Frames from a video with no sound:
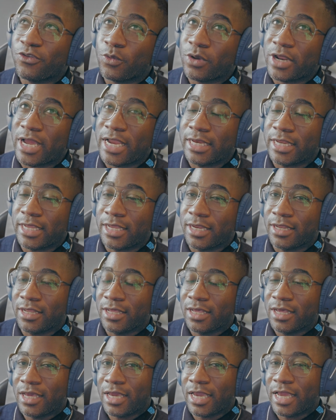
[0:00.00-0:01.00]
what I did.
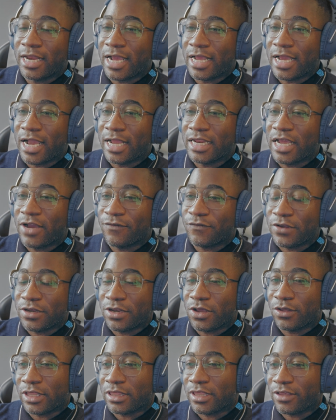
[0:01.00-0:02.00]
And I definitely
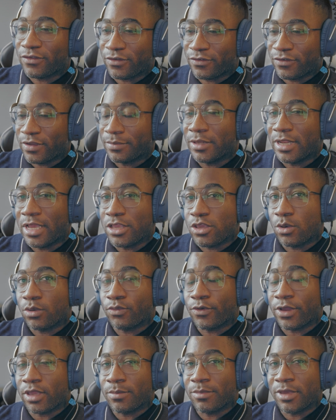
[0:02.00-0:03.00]
know that this is something that you would
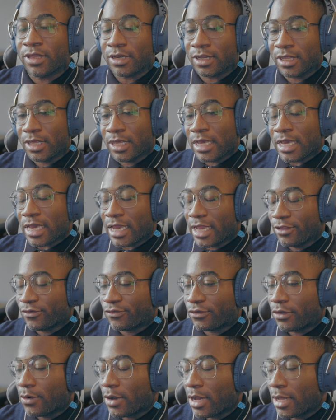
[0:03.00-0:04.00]
recommend. And
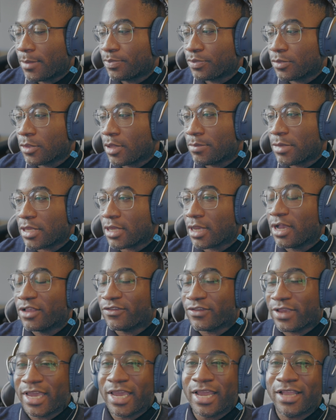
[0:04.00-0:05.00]
so
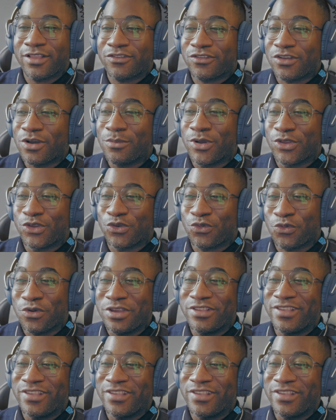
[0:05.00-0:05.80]
because I had so much free